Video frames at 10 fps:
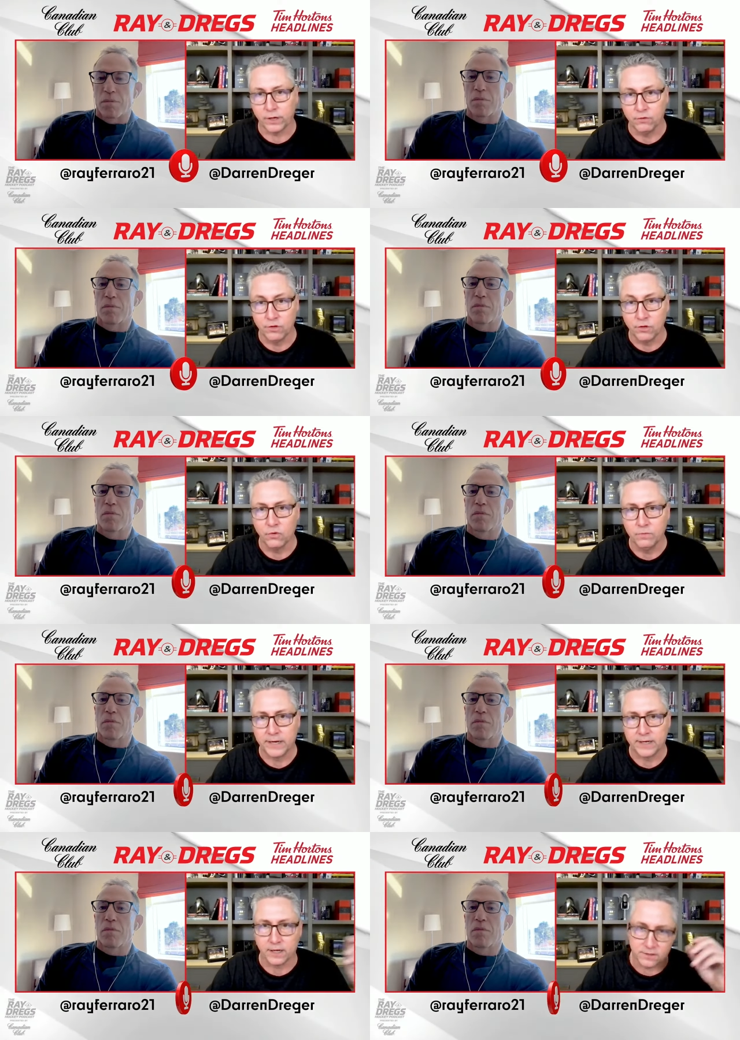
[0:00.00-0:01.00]
Speaker 1: you do
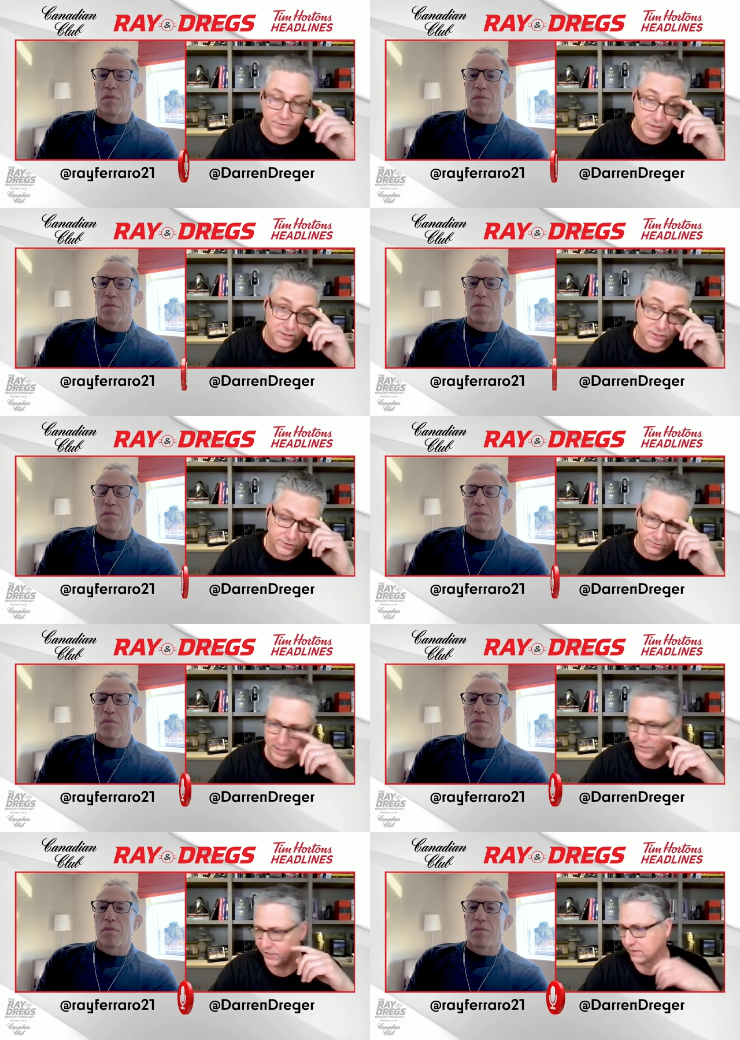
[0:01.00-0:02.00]
because of your
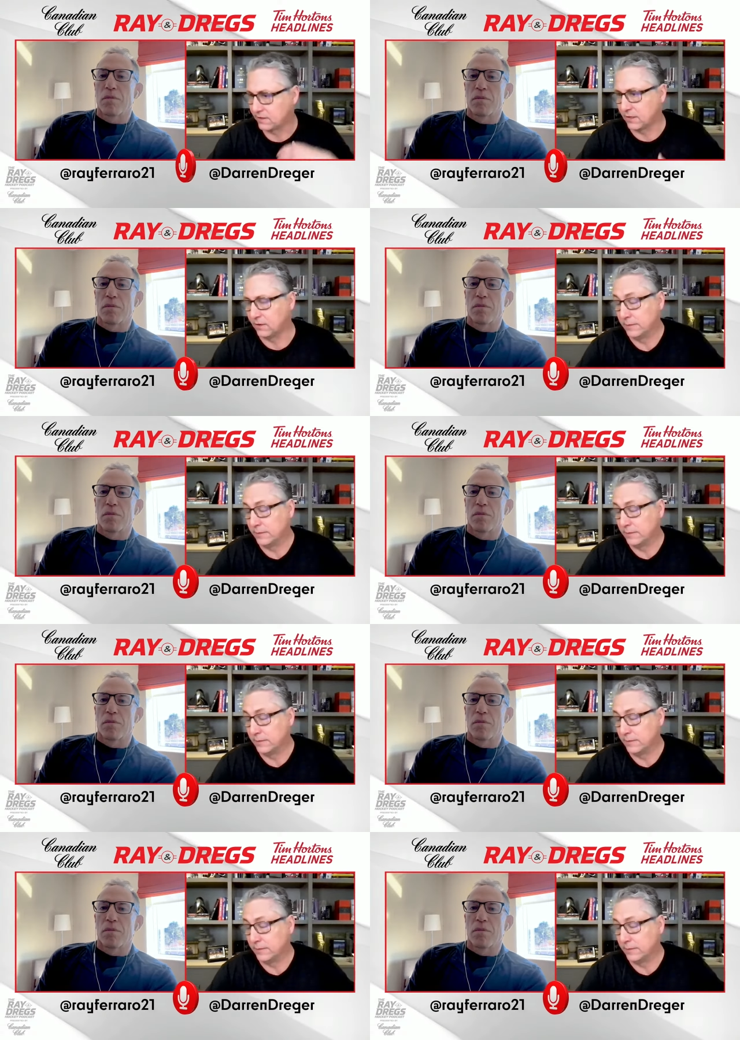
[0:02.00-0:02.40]
situation. So